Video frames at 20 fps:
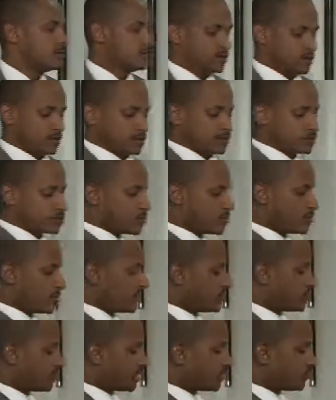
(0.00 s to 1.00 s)
So when
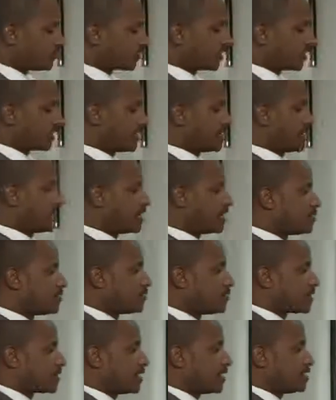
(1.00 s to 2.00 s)
we are looking at double
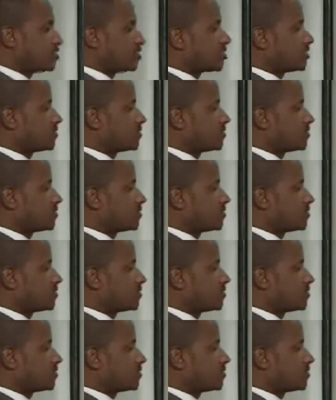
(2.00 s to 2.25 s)
branch,